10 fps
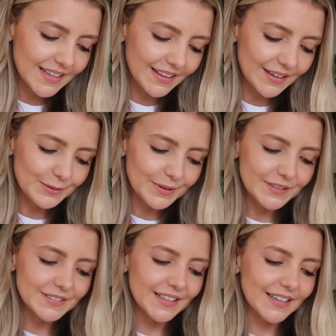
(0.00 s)
I think it
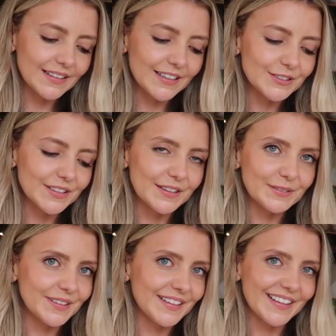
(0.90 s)
was like literally the
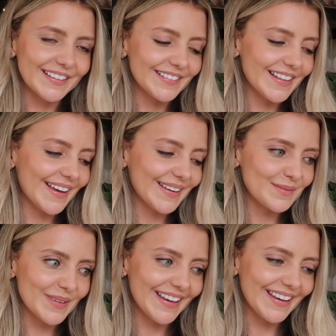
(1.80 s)
only things that I
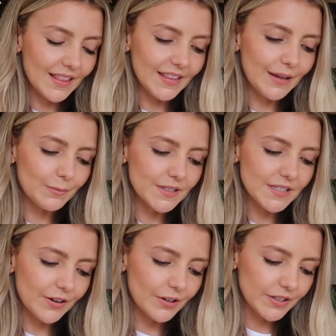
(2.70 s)
could make. And then
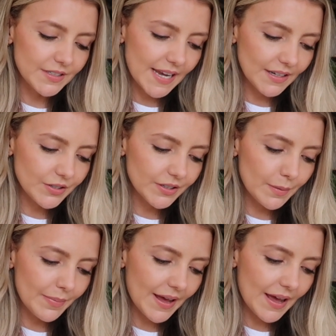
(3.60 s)
once I grew on TikTok
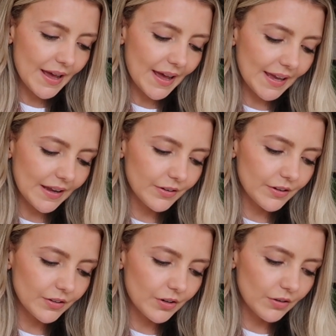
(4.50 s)
a bit, I kind of
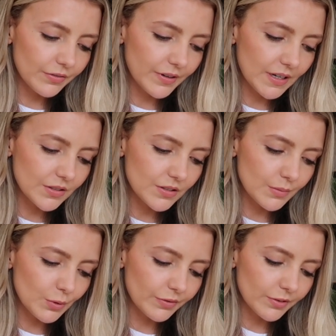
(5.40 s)
got the confidence
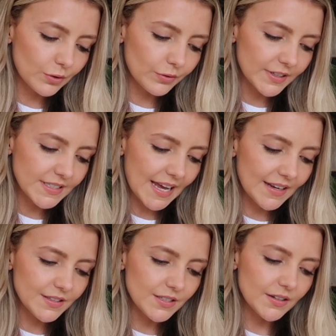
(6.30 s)
to move over to
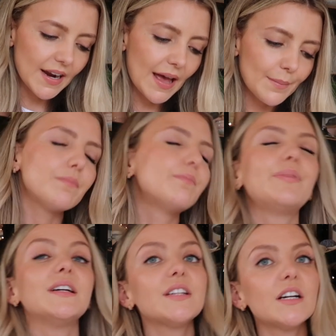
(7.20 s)
Instagram.
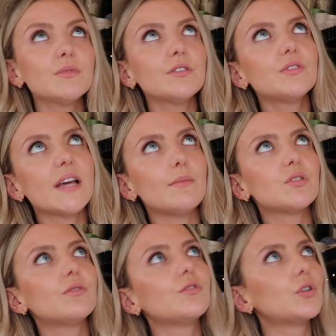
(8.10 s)
But in terms of
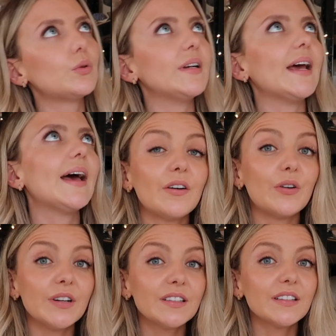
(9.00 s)
tips of growing it,
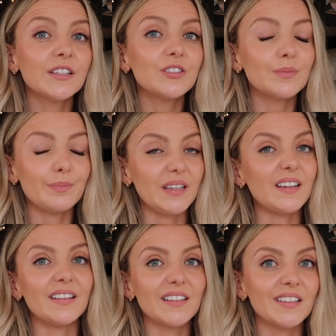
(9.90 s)
honestly just be
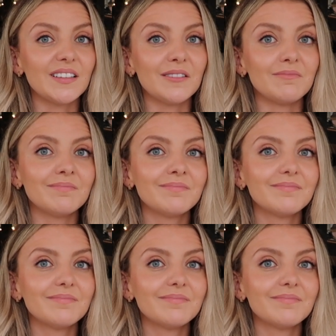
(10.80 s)
consistent.